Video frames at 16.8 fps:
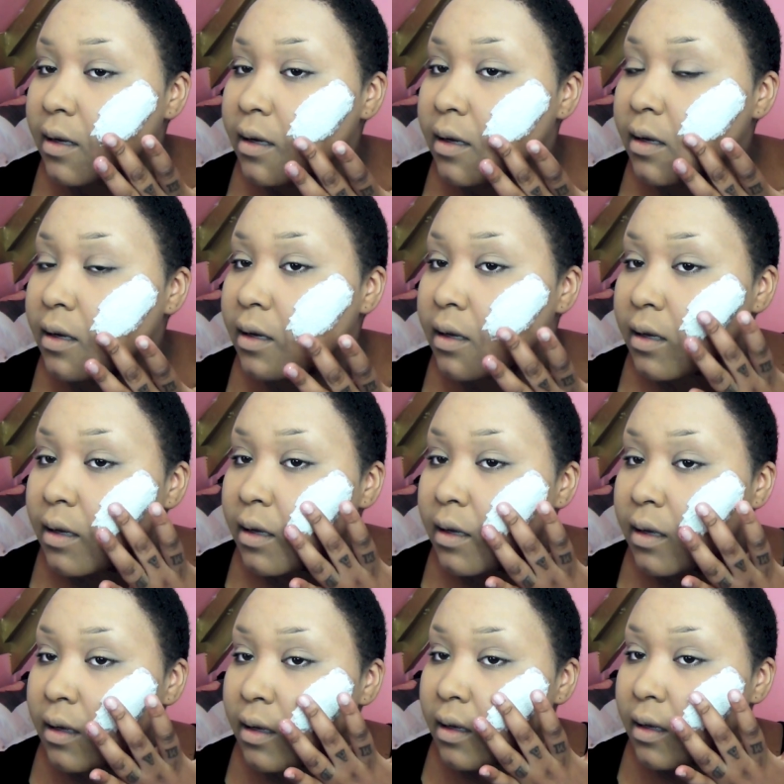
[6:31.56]

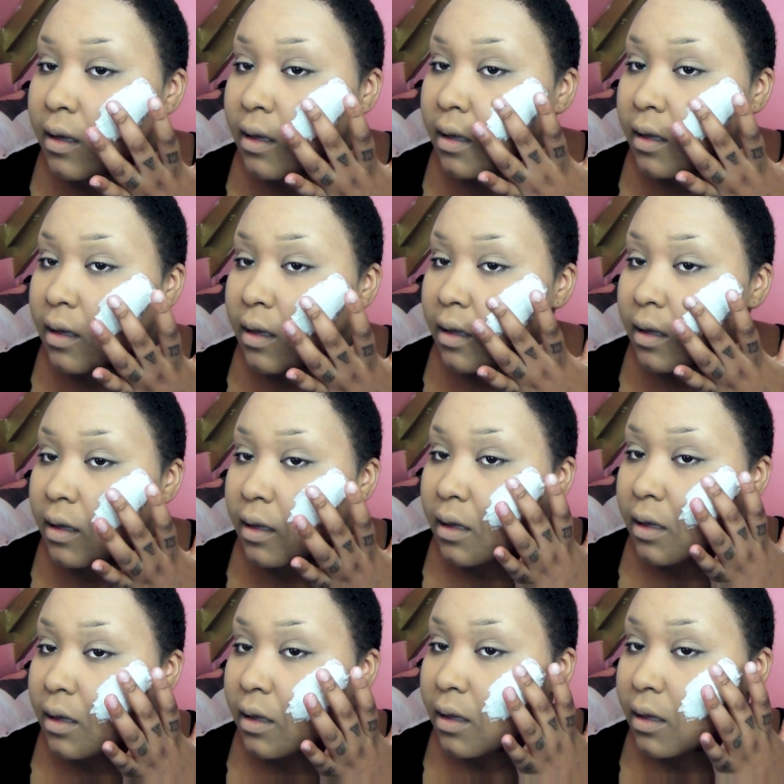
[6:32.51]

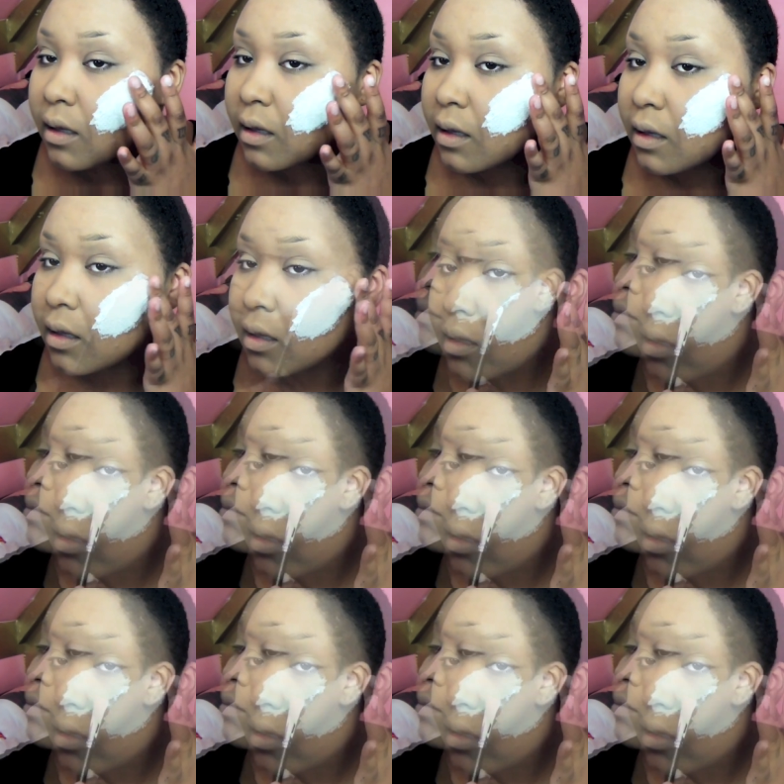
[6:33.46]
(no one is talking)